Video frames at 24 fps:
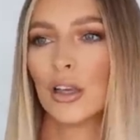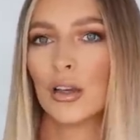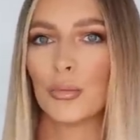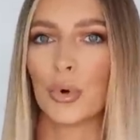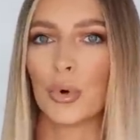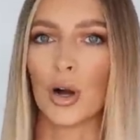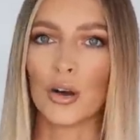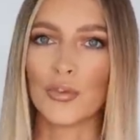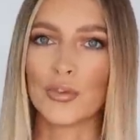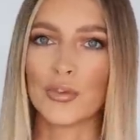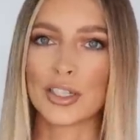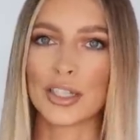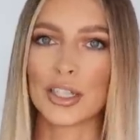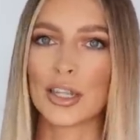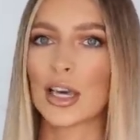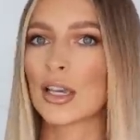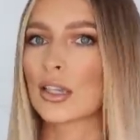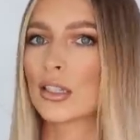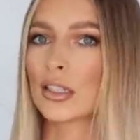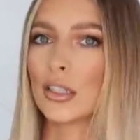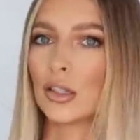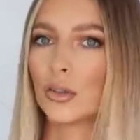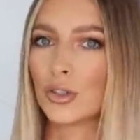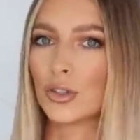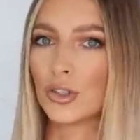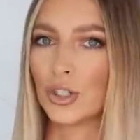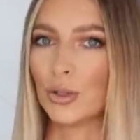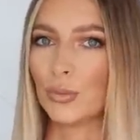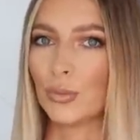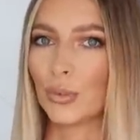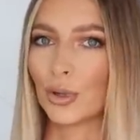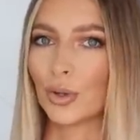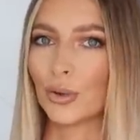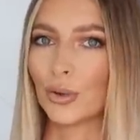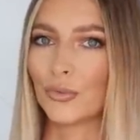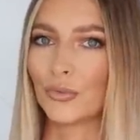but obviously they're still
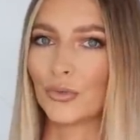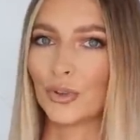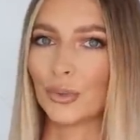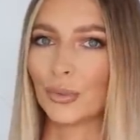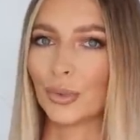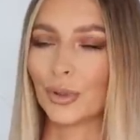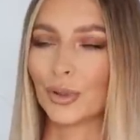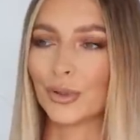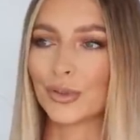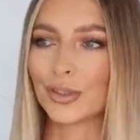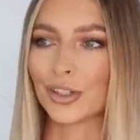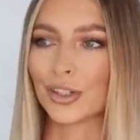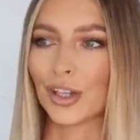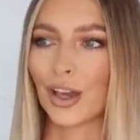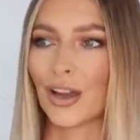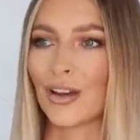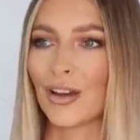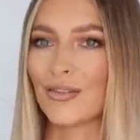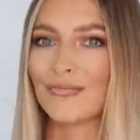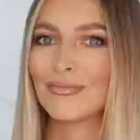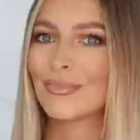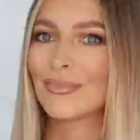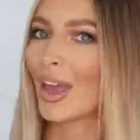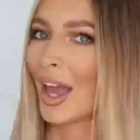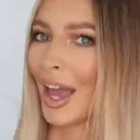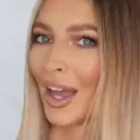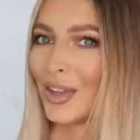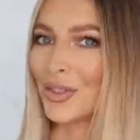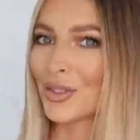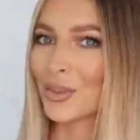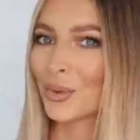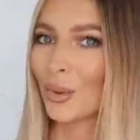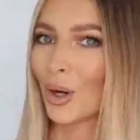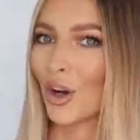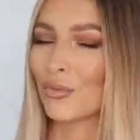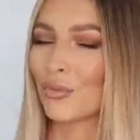super comfortable, so
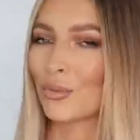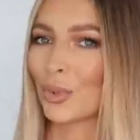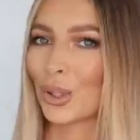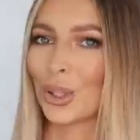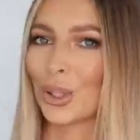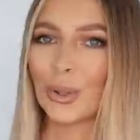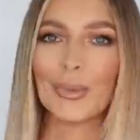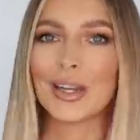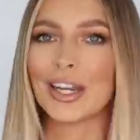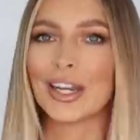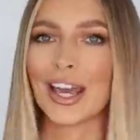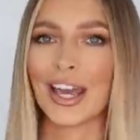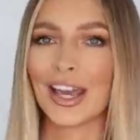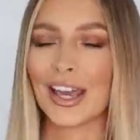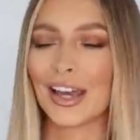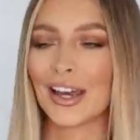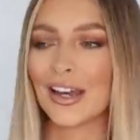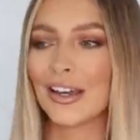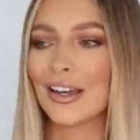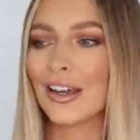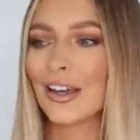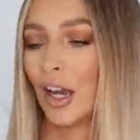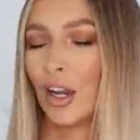hence why I've put them in here.